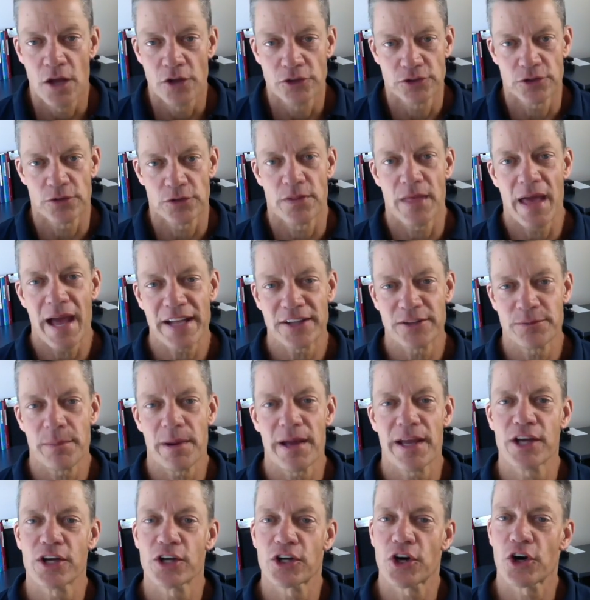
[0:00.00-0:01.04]
So that's
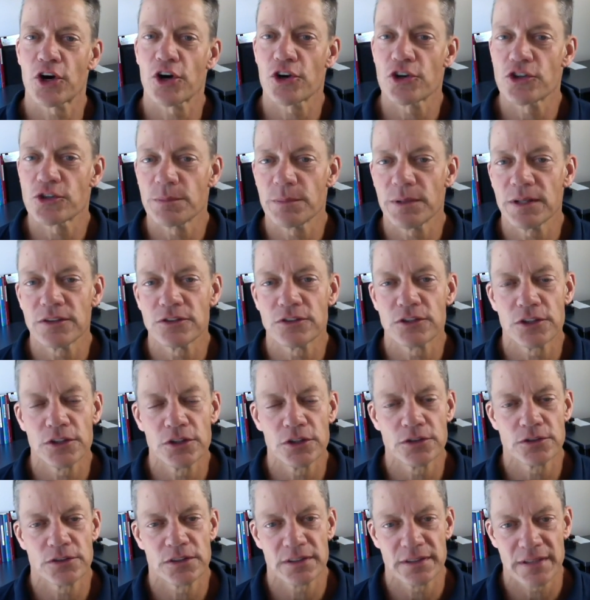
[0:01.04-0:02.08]
my encouragement to
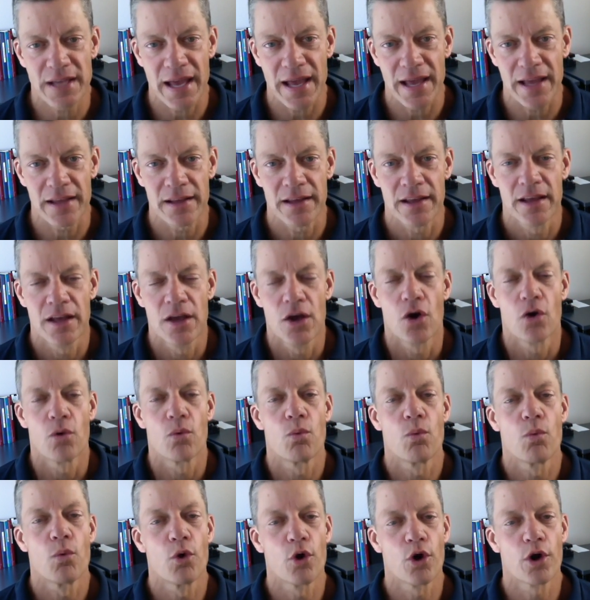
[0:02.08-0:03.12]
you today.
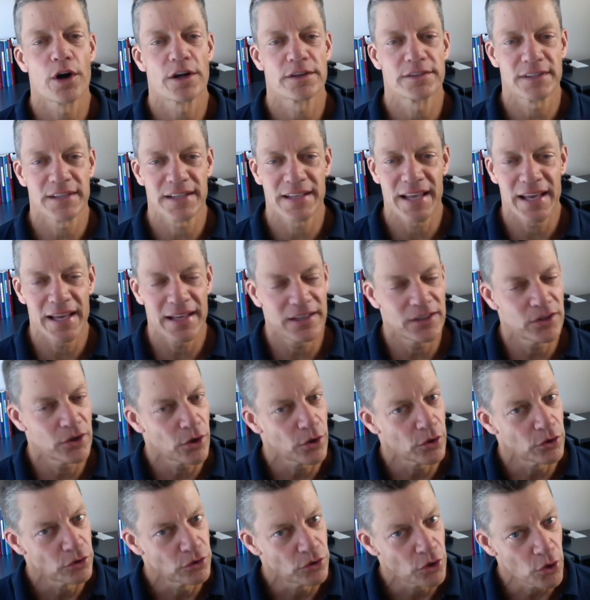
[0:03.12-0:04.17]
Work to get
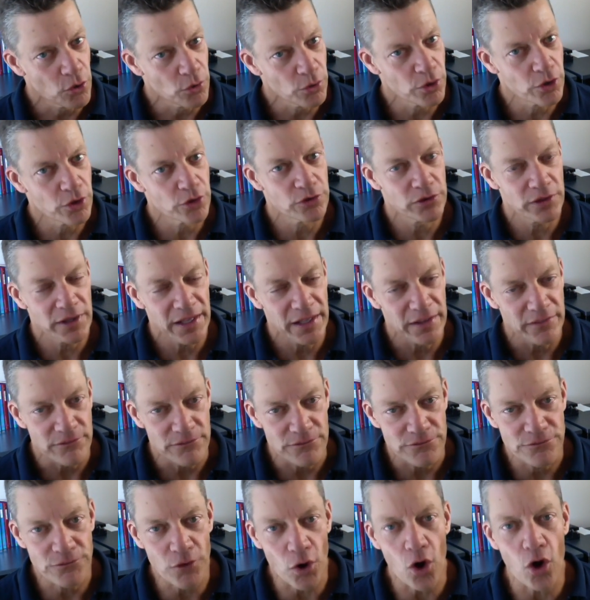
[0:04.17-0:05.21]
your donors
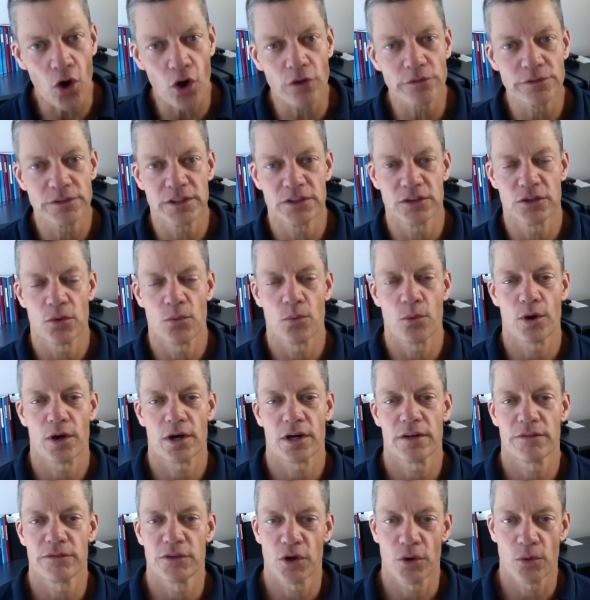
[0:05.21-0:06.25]
involved in the work
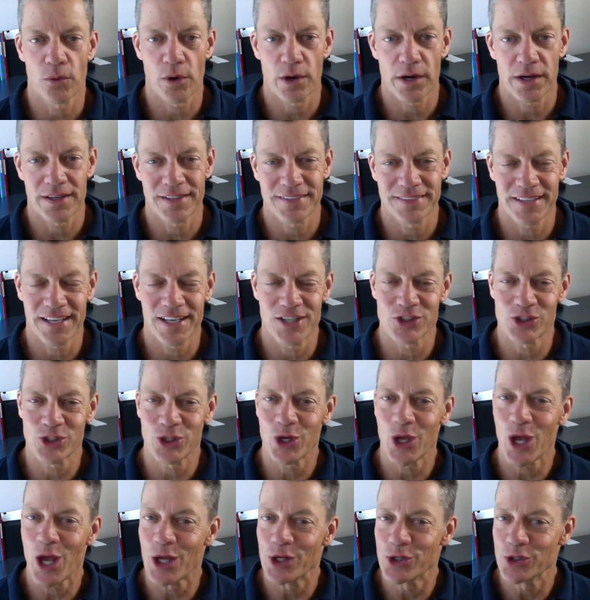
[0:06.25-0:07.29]
of your organization,
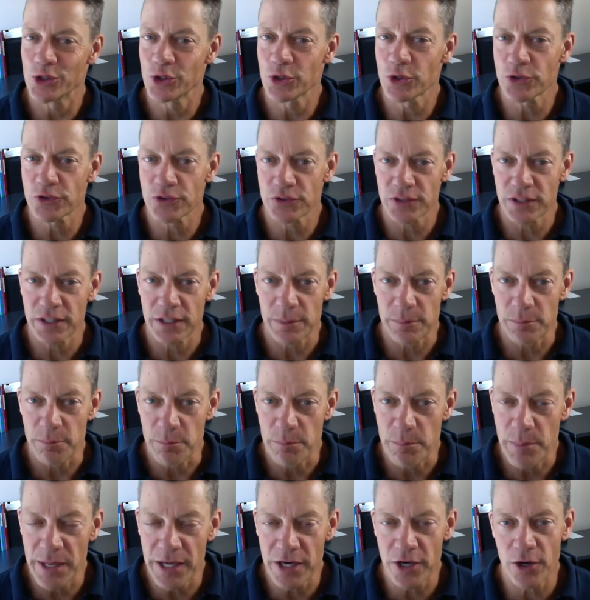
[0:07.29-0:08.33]
and you'll see
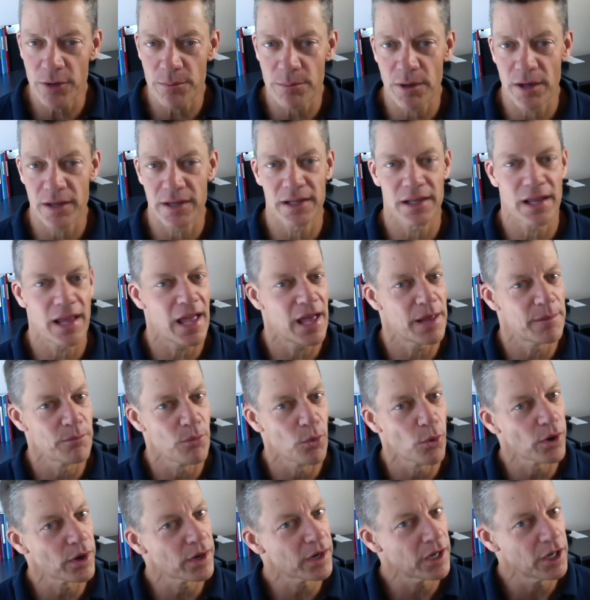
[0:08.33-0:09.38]
bigger money and
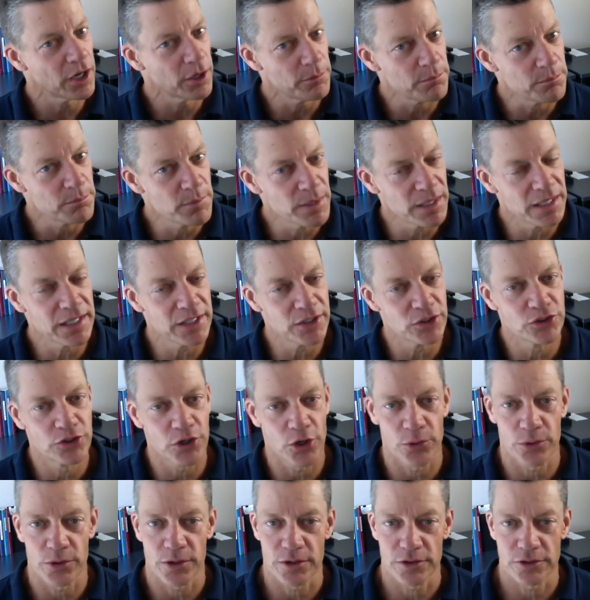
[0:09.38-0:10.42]
more committed
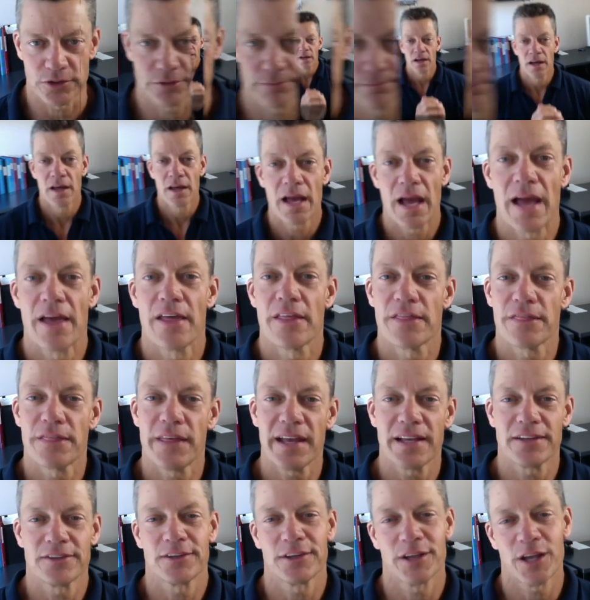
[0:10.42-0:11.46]
donors.
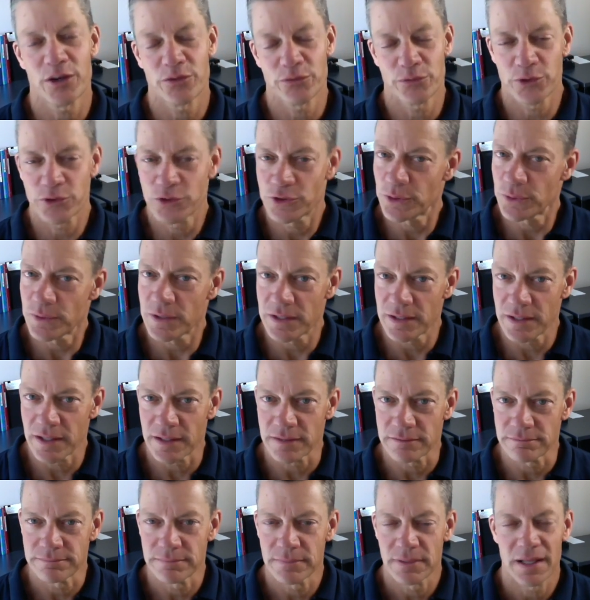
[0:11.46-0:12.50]
Thanks again for tuning
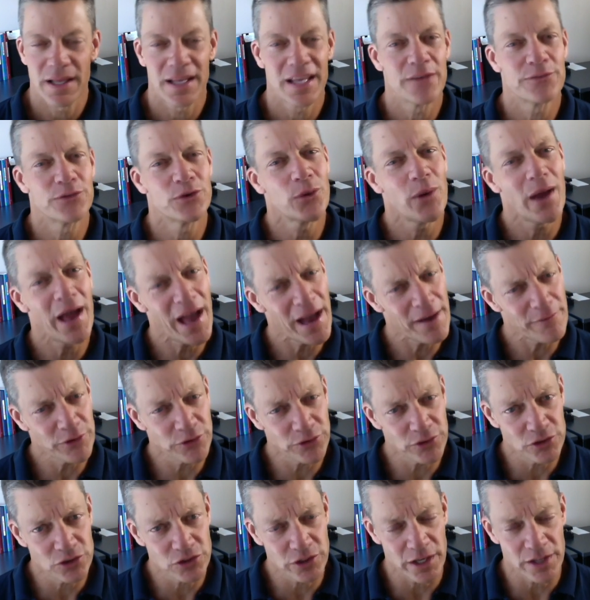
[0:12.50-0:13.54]
in. If you have a
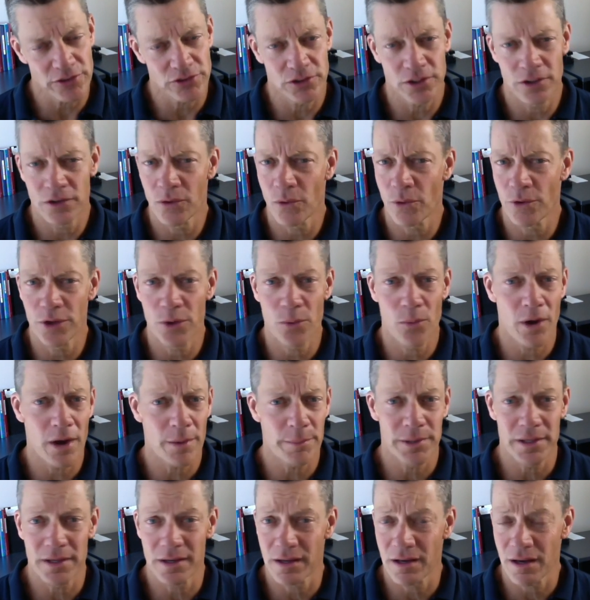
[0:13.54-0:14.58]
suggestion or you want
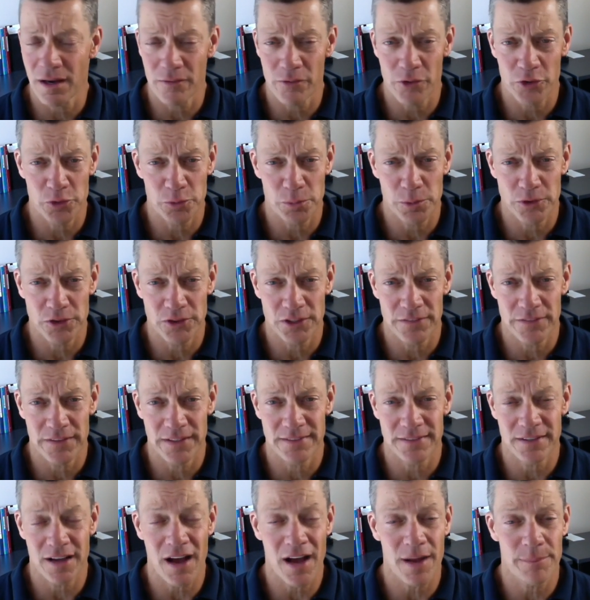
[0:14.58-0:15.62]
me to cover a
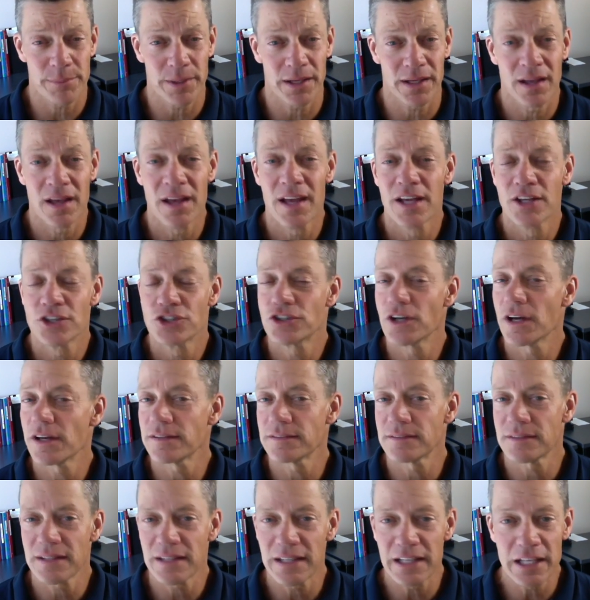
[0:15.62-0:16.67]
specific topic,
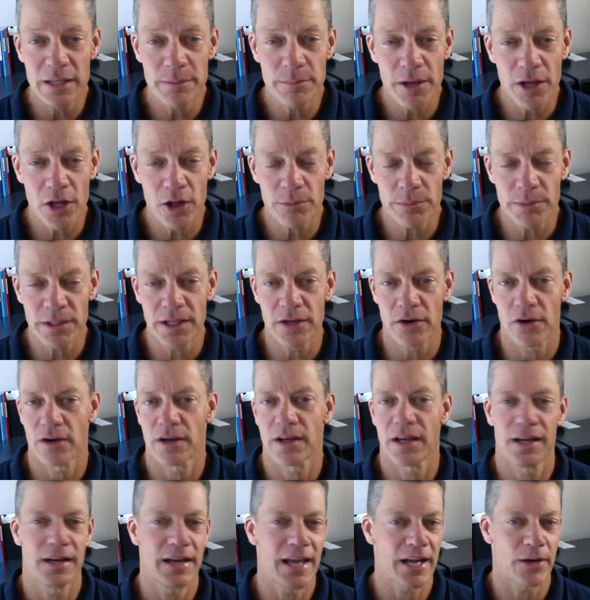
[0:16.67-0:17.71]
just email me or
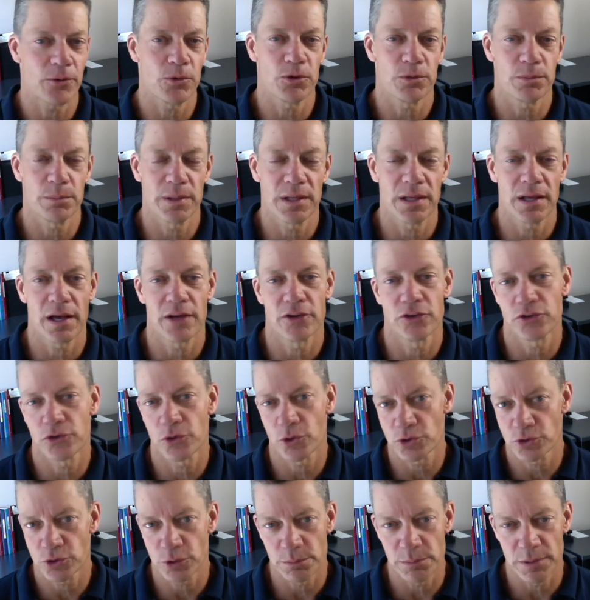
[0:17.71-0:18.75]
connect with me on
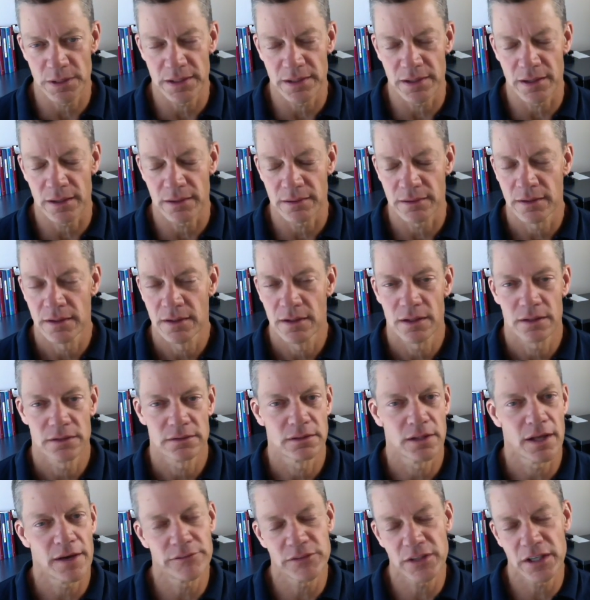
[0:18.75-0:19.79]
social media.
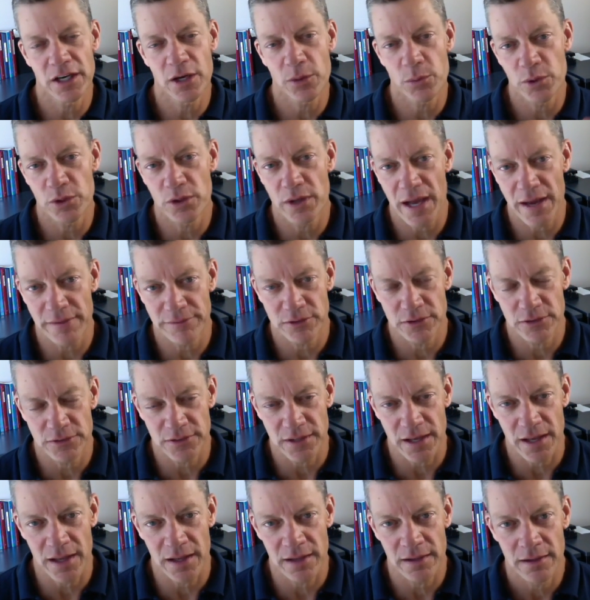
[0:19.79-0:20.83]
Love to hear what you have to
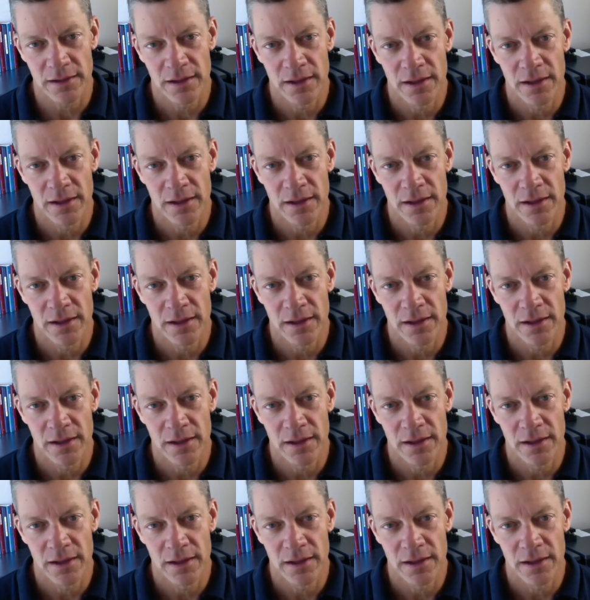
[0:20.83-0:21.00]
say.